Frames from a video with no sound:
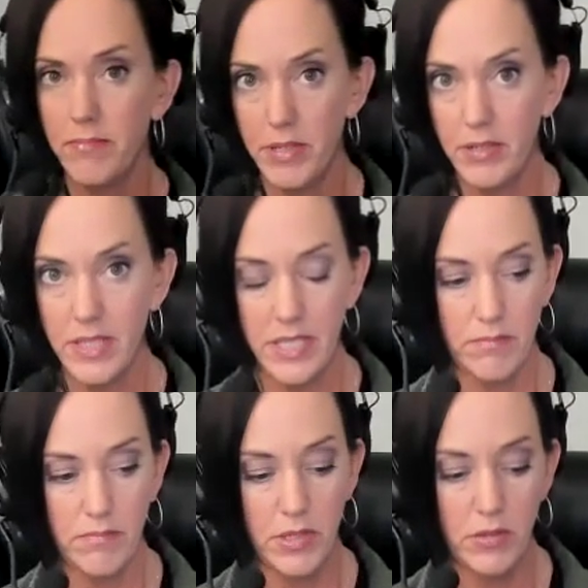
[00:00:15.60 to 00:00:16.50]

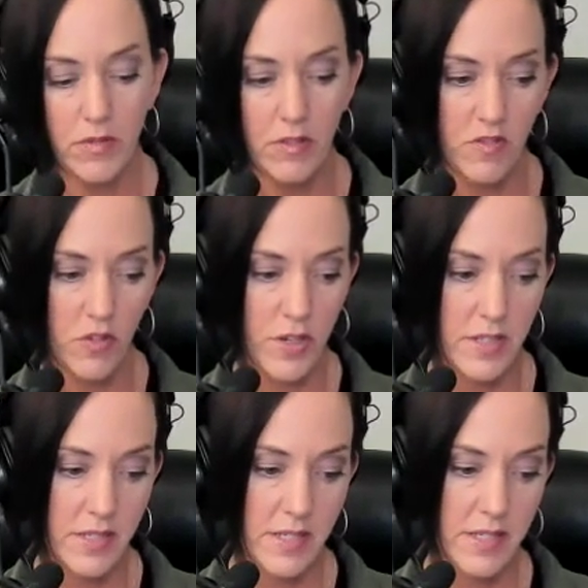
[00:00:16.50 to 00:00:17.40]
Building Beautiful
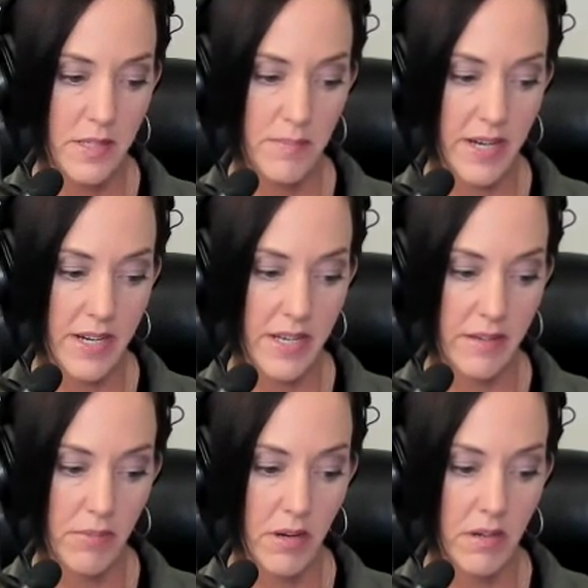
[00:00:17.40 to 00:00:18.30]
Voices
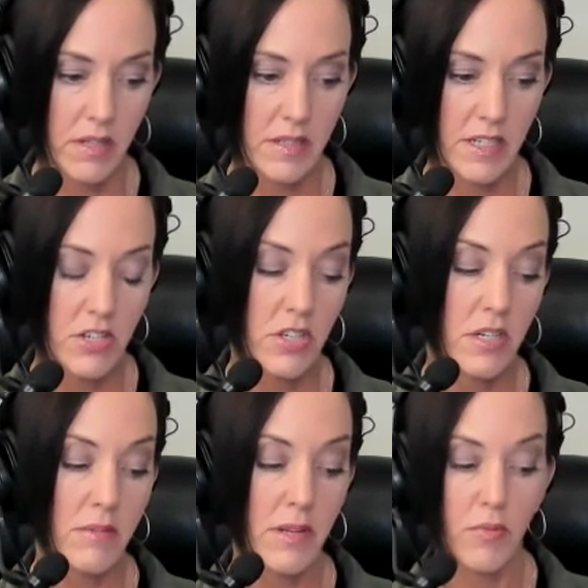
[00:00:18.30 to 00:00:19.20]
by Paul
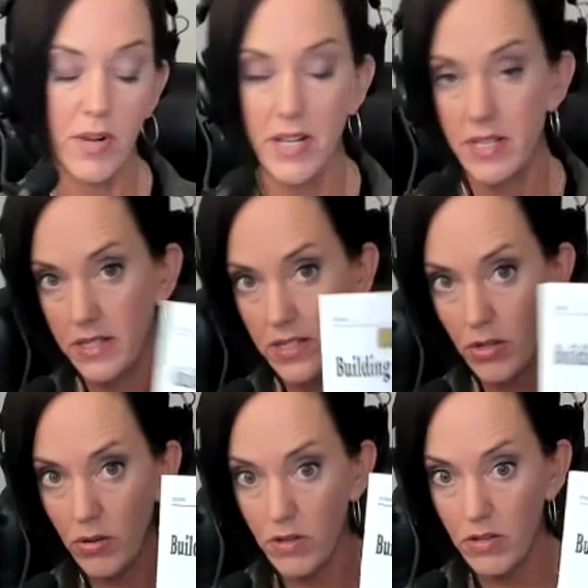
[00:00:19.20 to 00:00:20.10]
Neesham and Weston
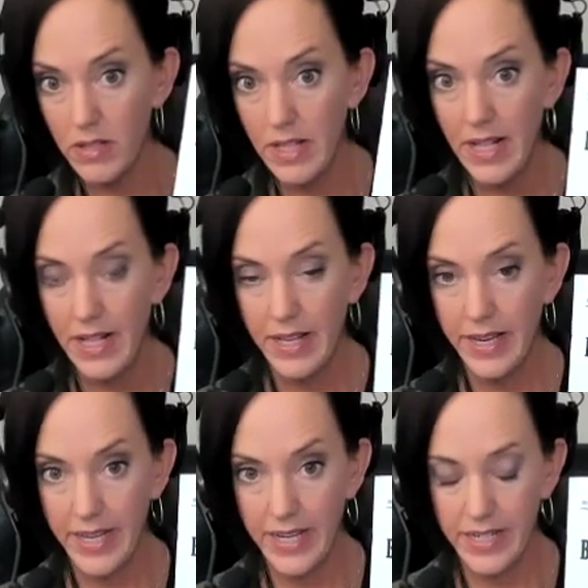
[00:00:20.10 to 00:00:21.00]
Noble.
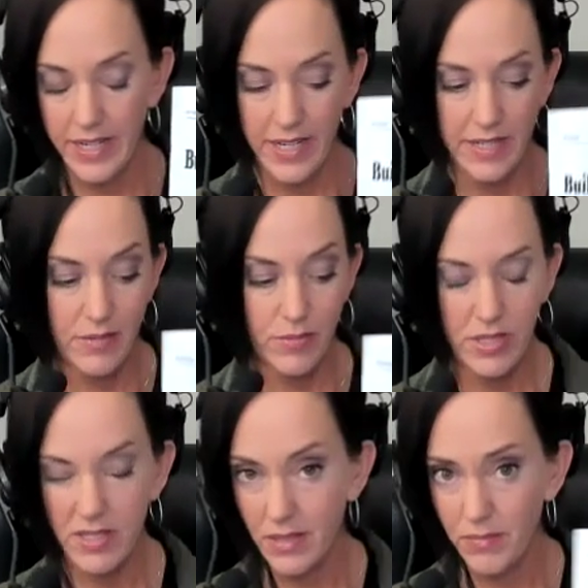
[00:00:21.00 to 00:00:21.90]
And it has
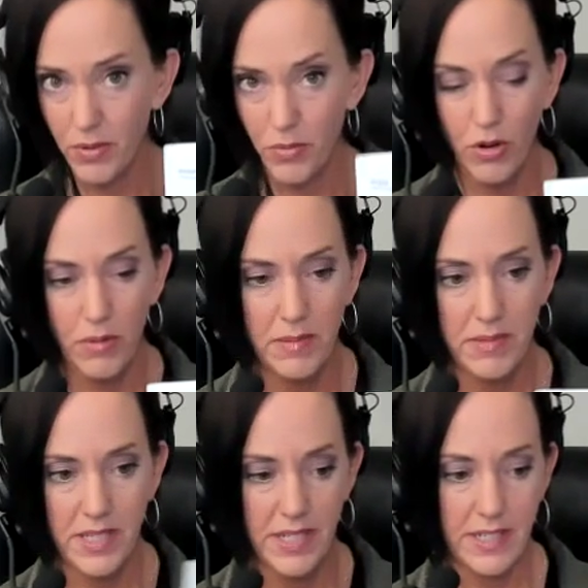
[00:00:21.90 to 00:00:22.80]
really simple
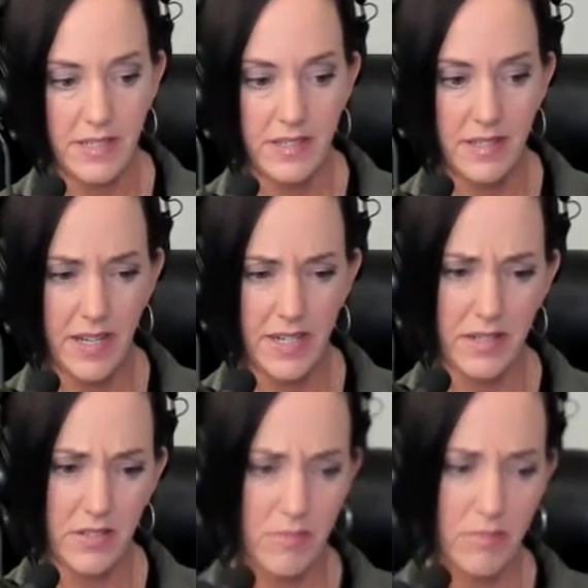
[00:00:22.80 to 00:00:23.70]
warm-ups in it. Got it
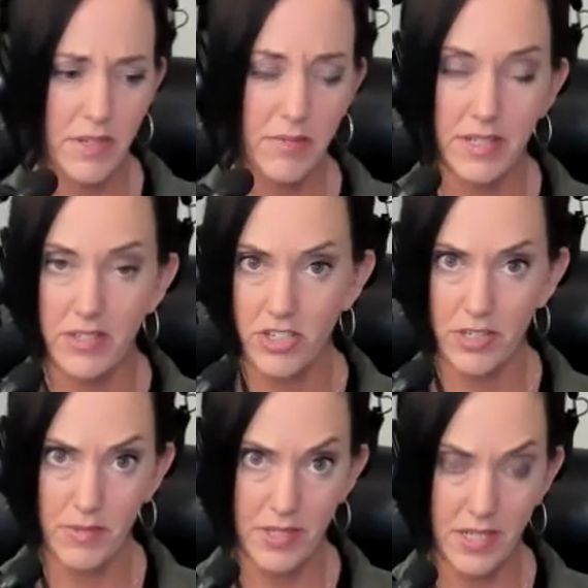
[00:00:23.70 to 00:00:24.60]
at Midwest
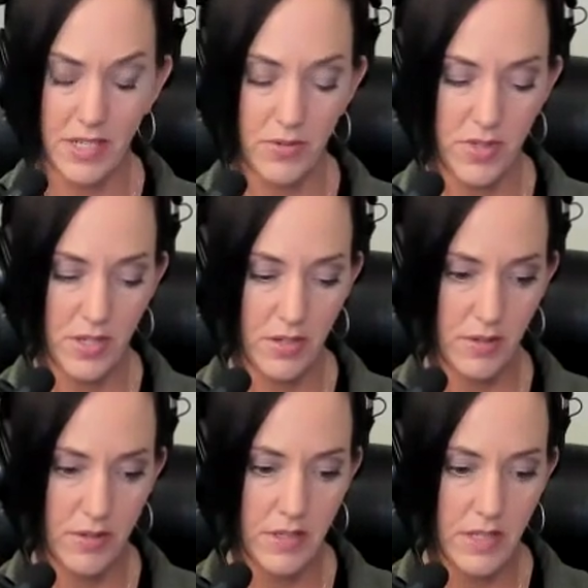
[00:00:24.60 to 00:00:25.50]
Sheet Music years ago.